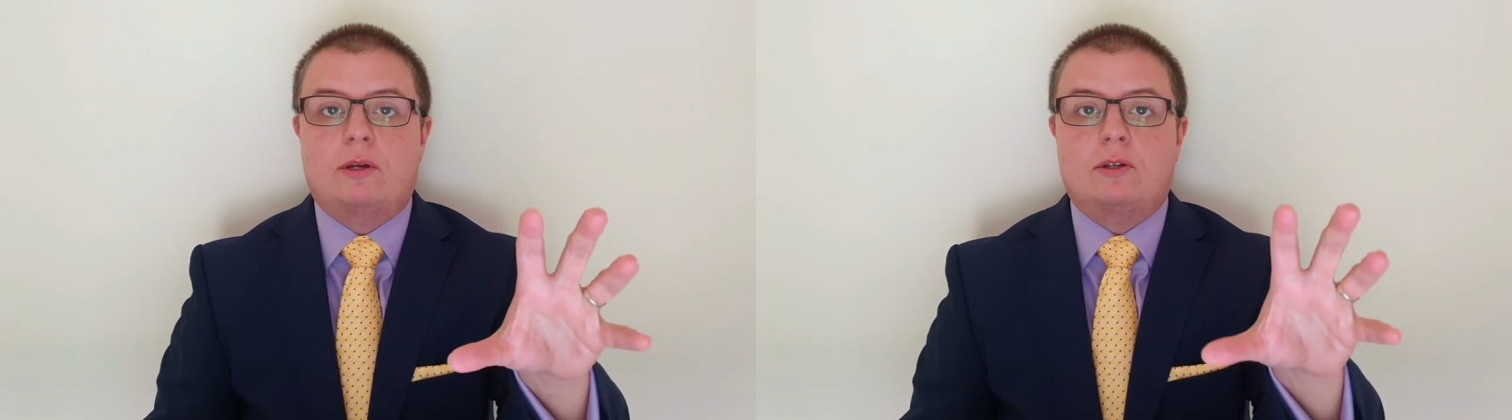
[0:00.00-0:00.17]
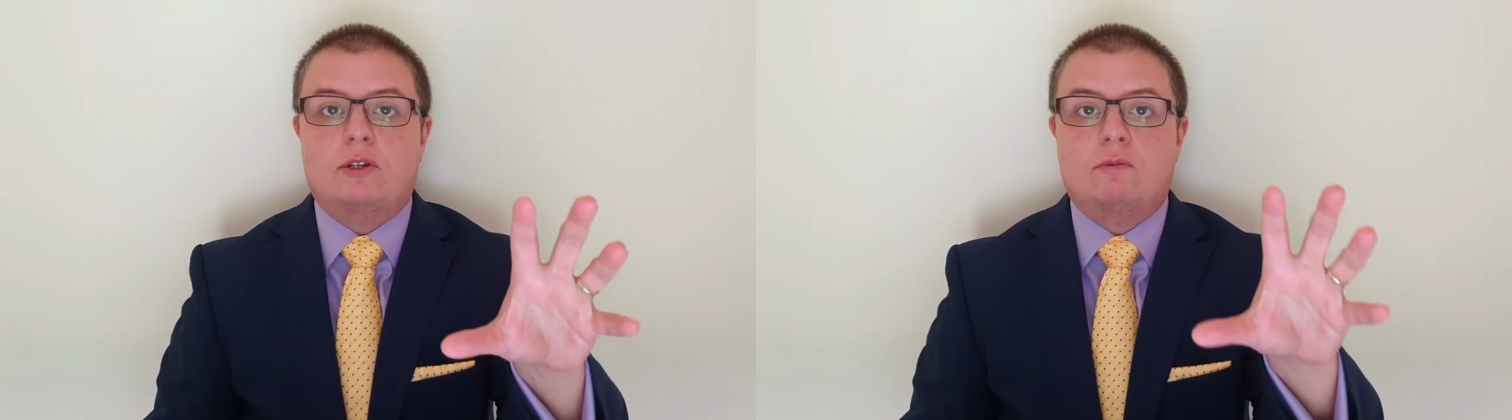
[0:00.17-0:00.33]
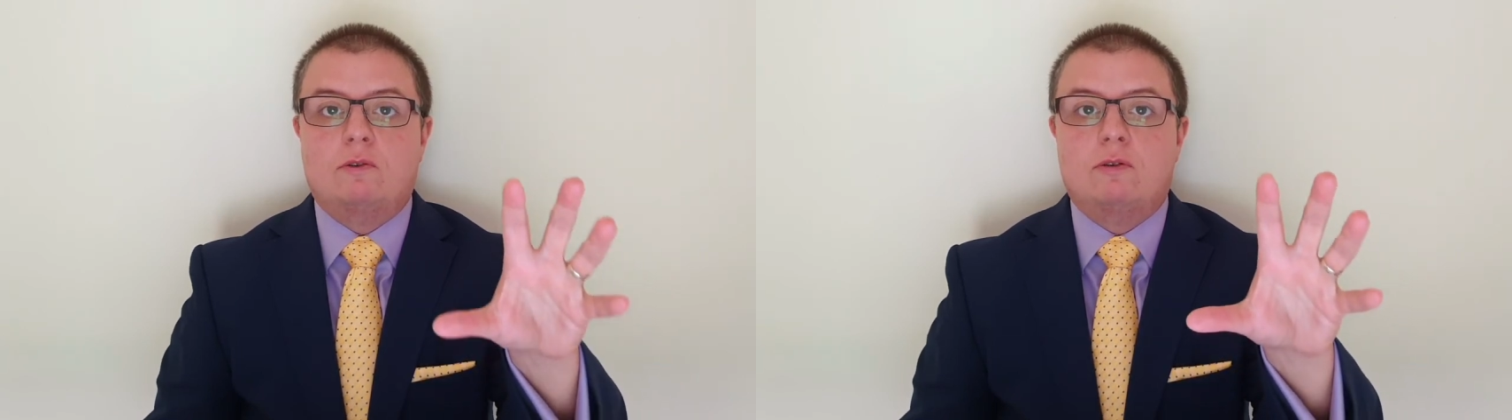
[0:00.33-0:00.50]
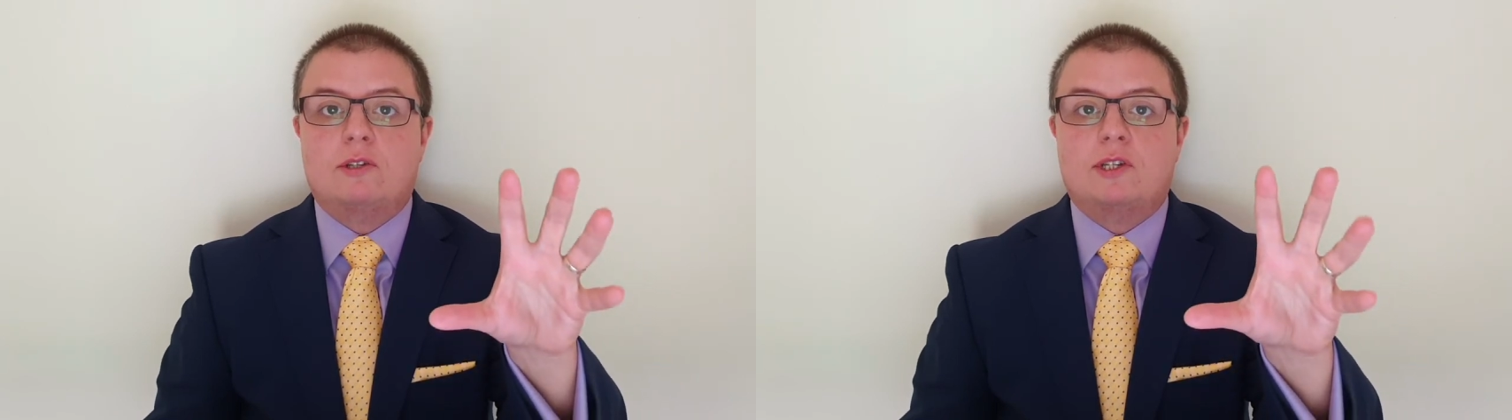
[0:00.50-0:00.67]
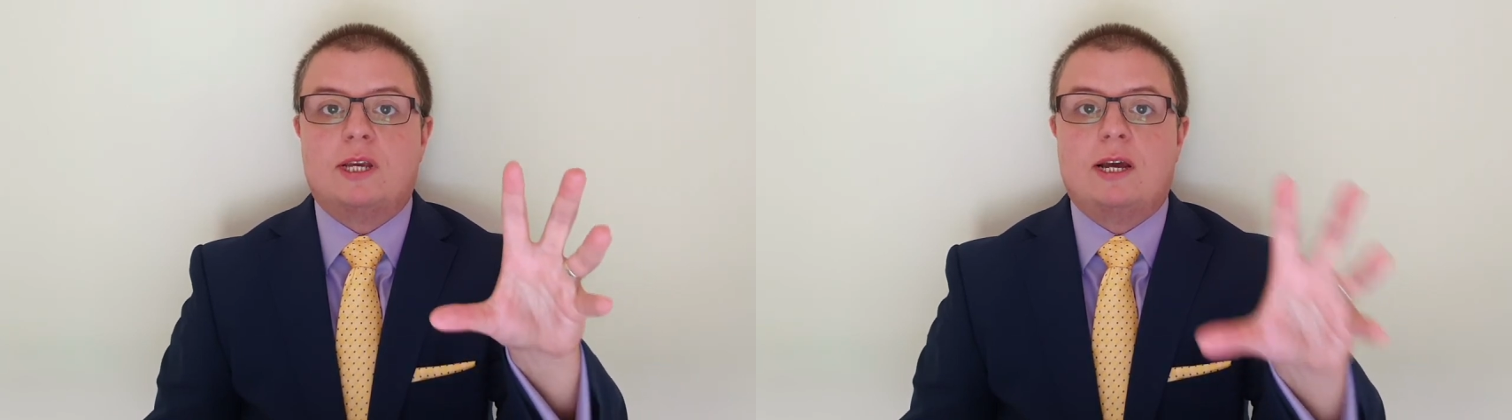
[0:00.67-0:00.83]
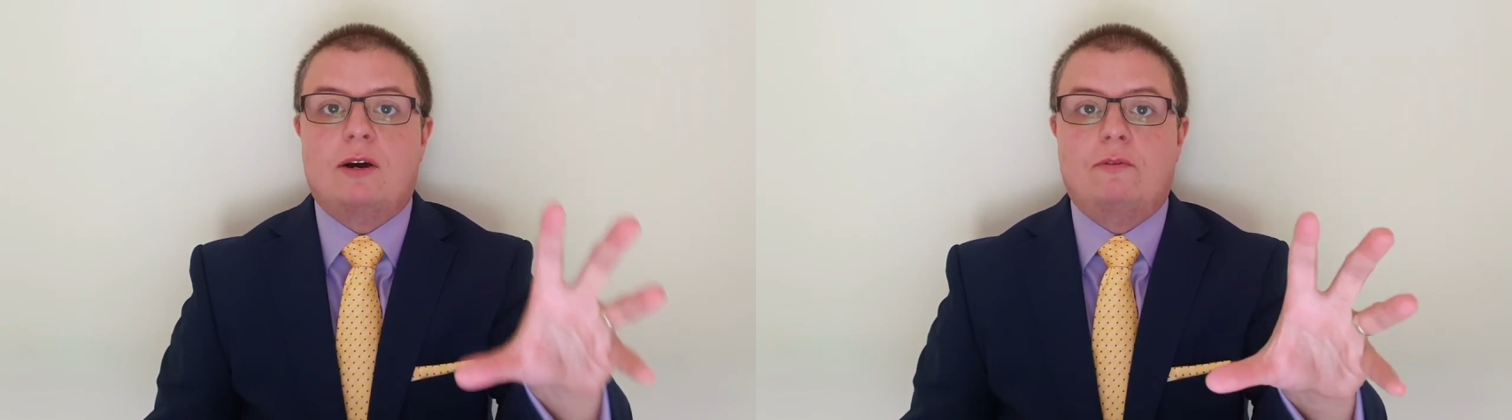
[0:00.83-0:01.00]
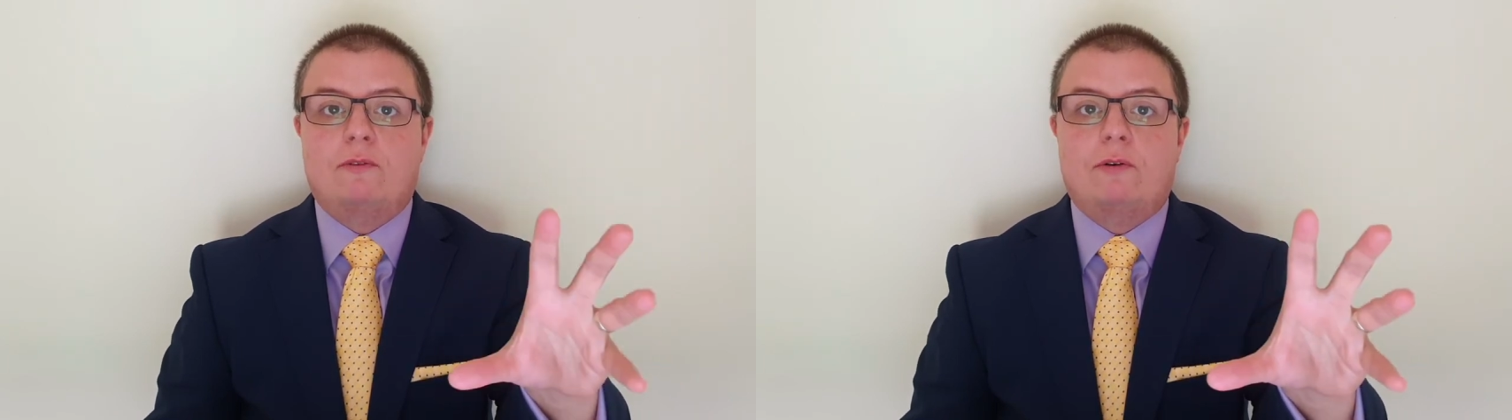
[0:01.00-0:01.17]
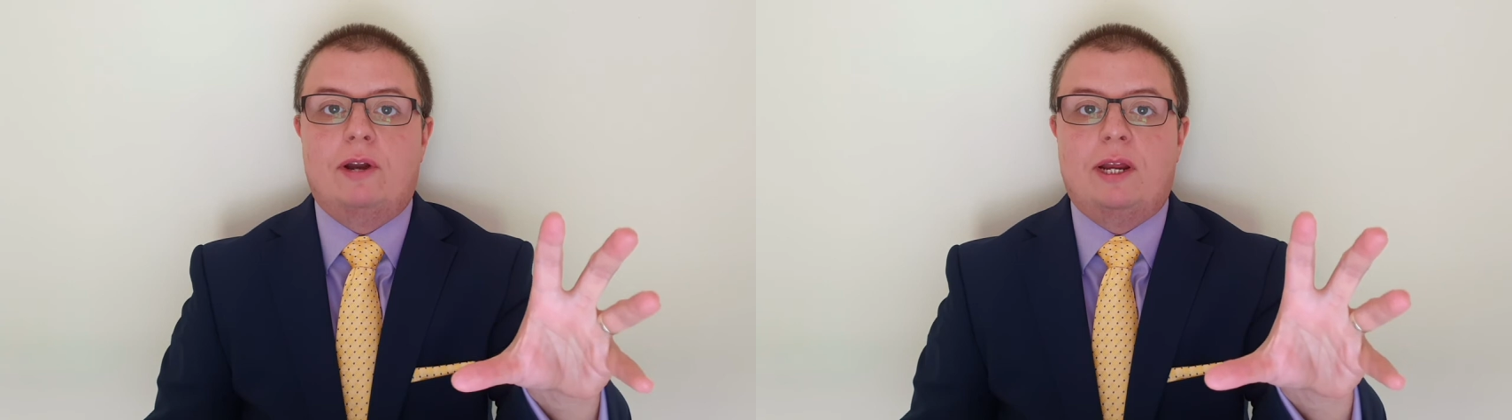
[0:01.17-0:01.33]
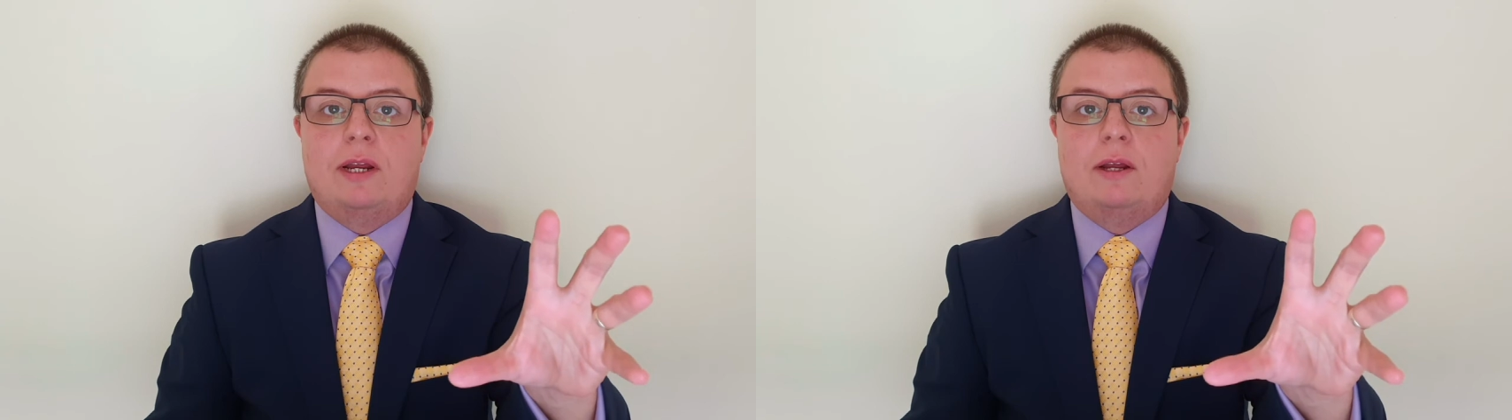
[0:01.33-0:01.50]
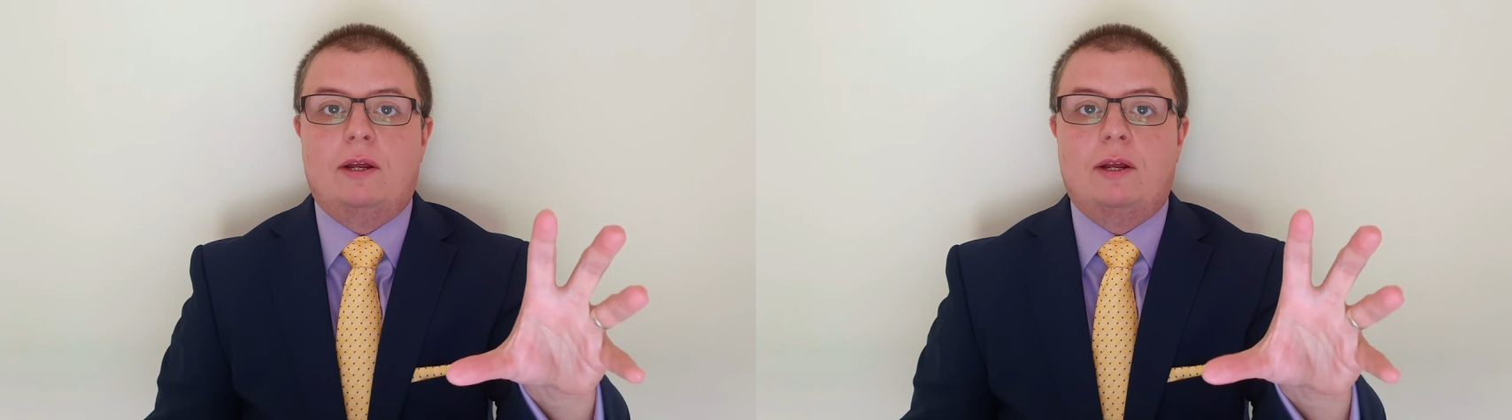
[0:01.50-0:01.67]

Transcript: towards Calvary.